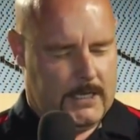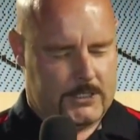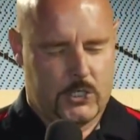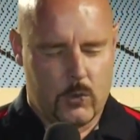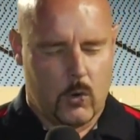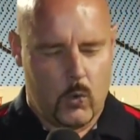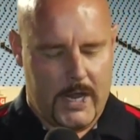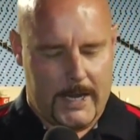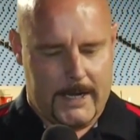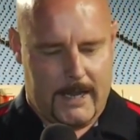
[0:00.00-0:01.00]
to a
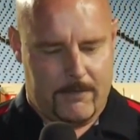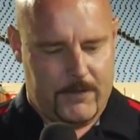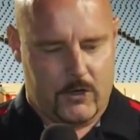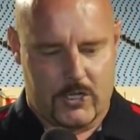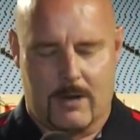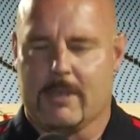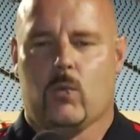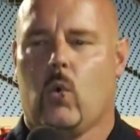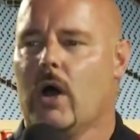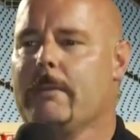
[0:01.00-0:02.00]
win and feel good. I mean,
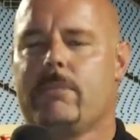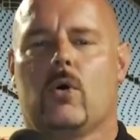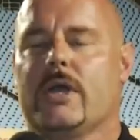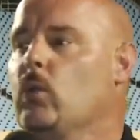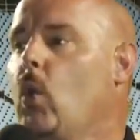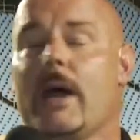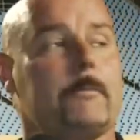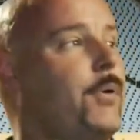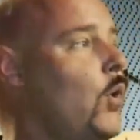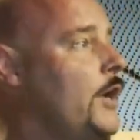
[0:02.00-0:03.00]
one point, one
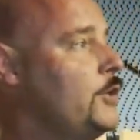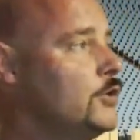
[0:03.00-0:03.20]
point.